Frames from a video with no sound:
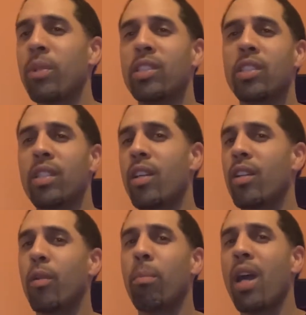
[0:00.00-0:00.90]
snare
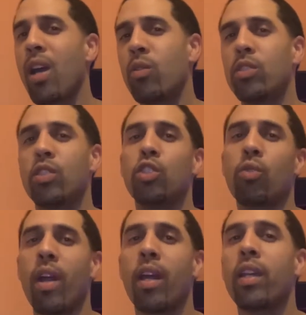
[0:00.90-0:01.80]
that pounds the
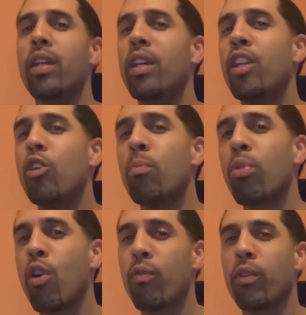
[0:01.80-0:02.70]
track in
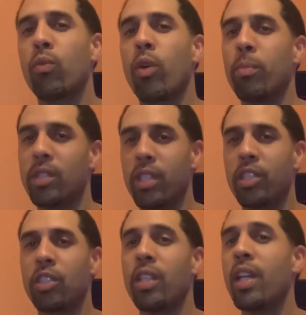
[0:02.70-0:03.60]
perfect
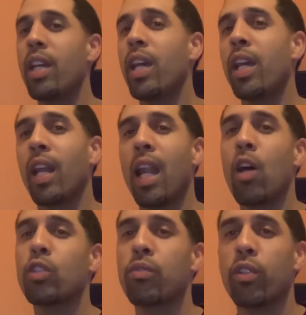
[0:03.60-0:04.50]
repetition and
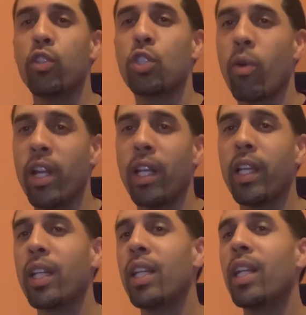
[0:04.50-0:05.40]
allows for the
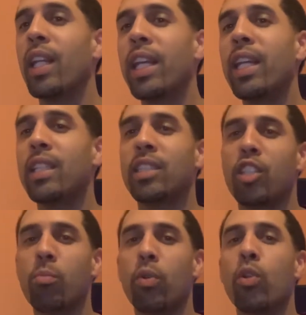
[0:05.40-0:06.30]
trailing and leading
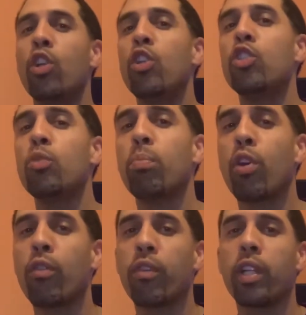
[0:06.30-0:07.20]
cymbal to
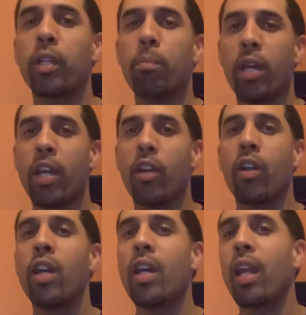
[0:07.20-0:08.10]
perfectly
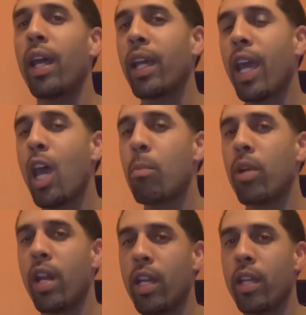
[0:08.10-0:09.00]
pair like
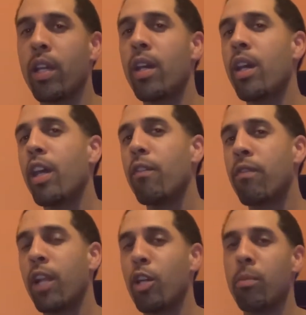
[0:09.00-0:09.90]
Cabernet and
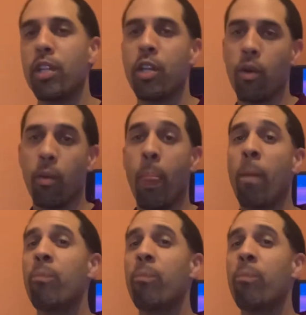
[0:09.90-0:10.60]
filet mignon.